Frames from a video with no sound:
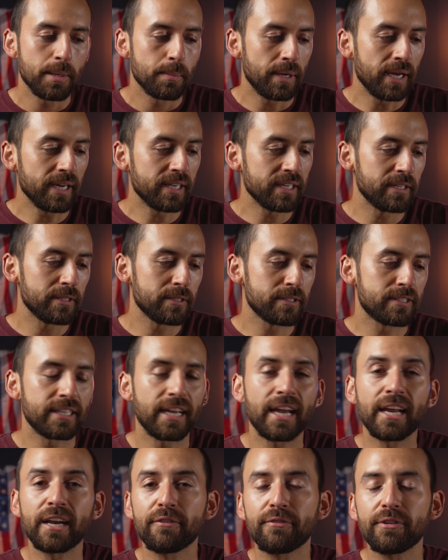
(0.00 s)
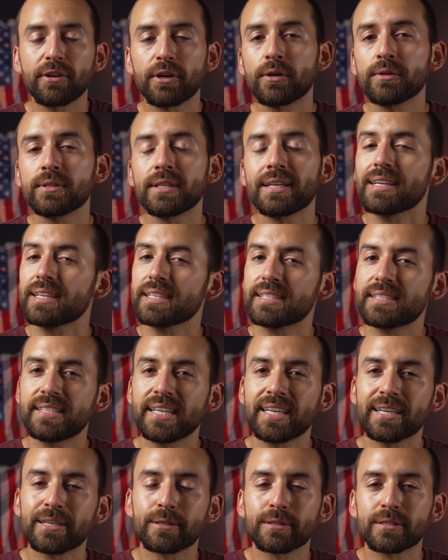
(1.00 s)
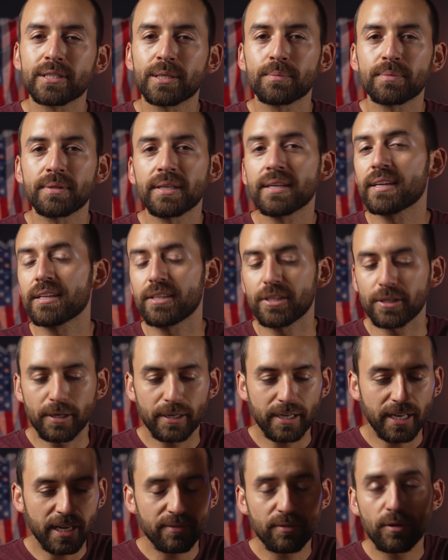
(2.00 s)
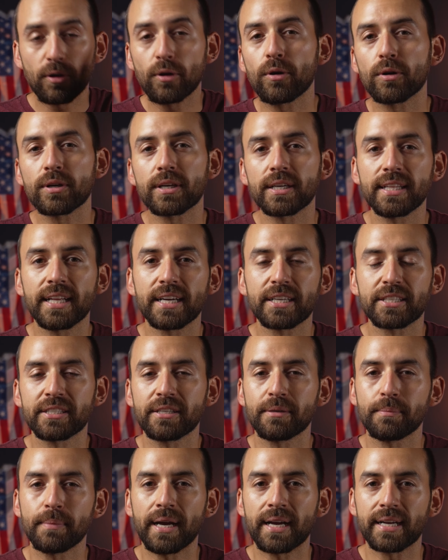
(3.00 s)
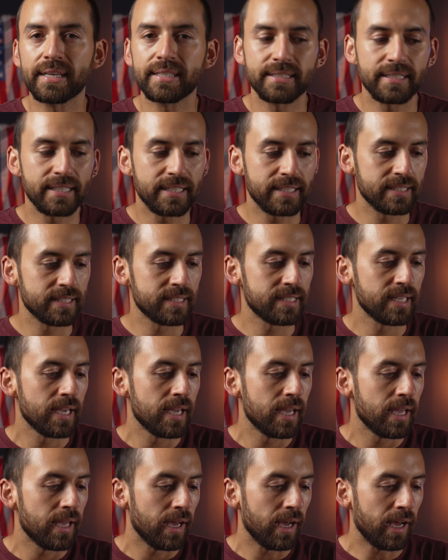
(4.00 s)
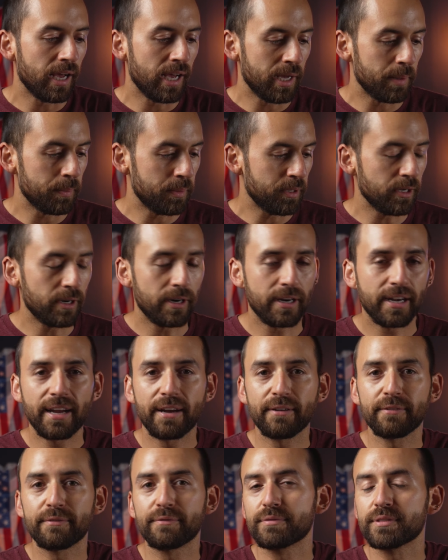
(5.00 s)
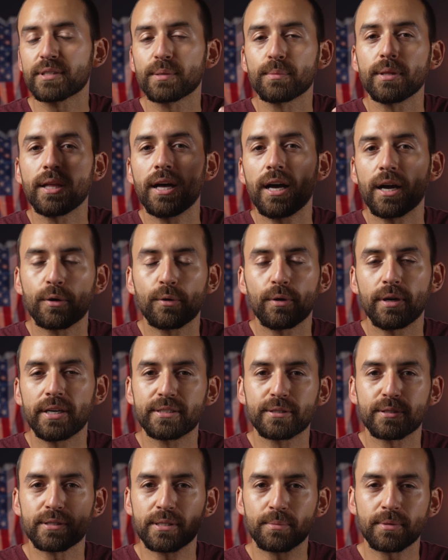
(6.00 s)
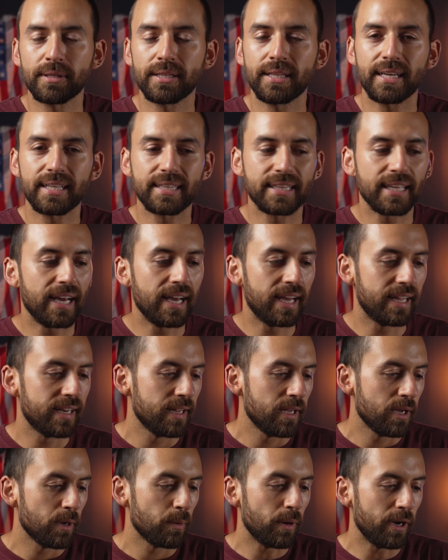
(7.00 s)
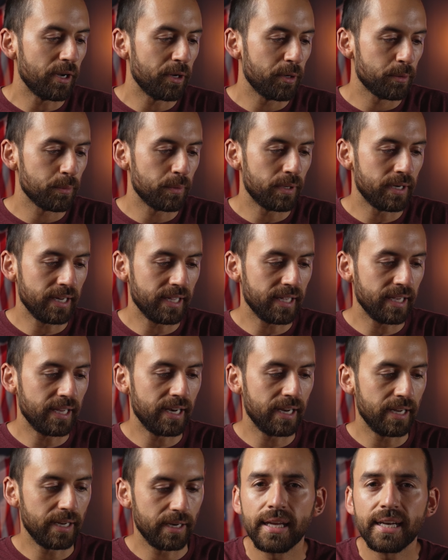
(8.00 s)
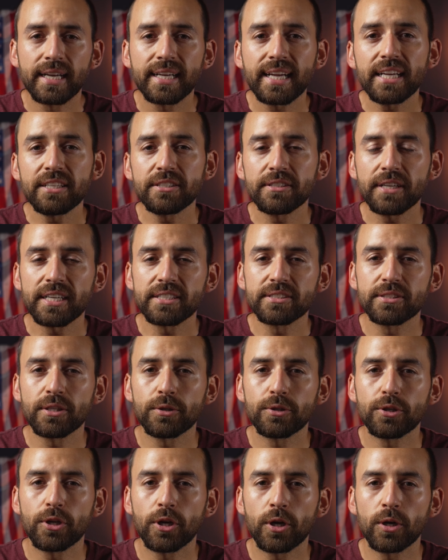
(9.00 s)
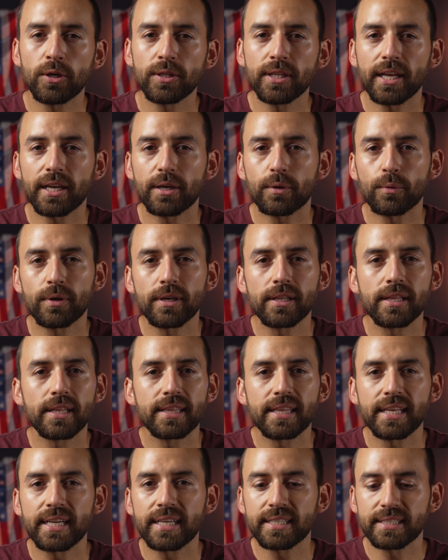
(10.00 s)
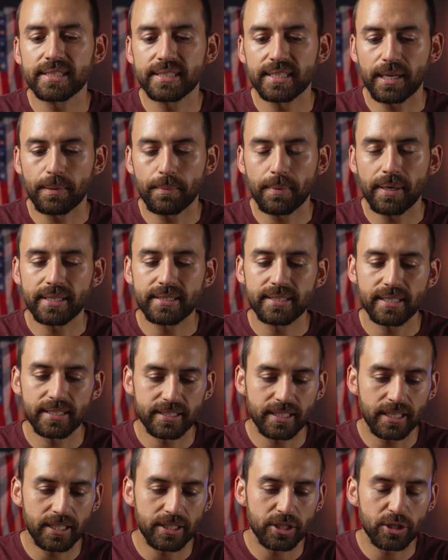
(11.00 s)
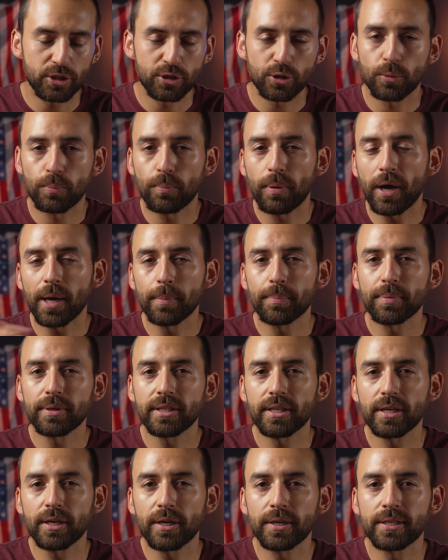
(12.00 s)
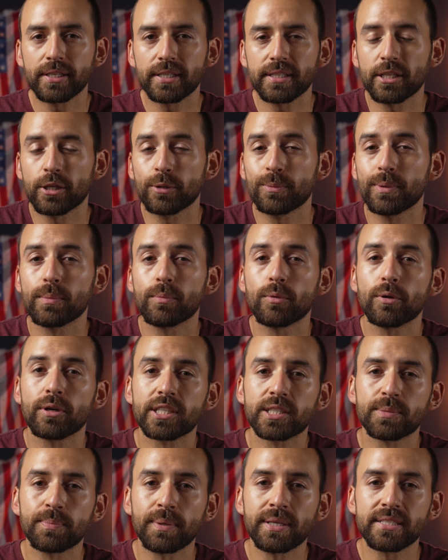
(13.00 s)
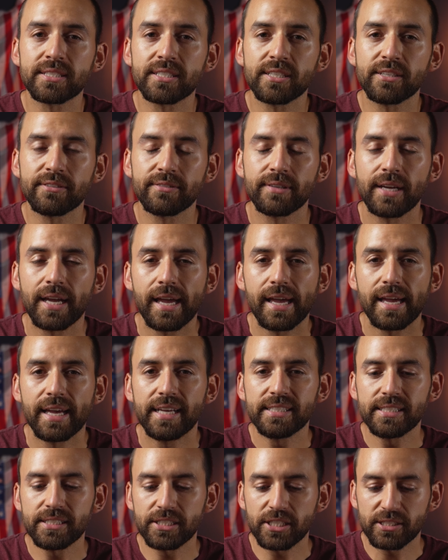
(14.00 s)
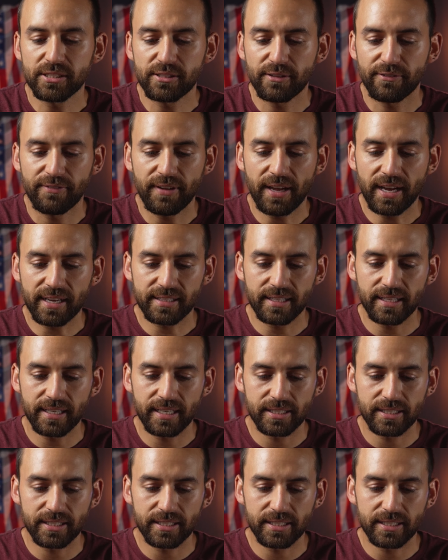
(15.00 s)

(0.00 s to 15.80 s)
But I can understand if you own like a SIG or something and you already have a whole collection of magazines um, and you already have some long ones or something like that, why you would want to get it. And in case you guys don't know, like one of the things that makes this gun just so popular and a little bit more expensive isn't just the fact that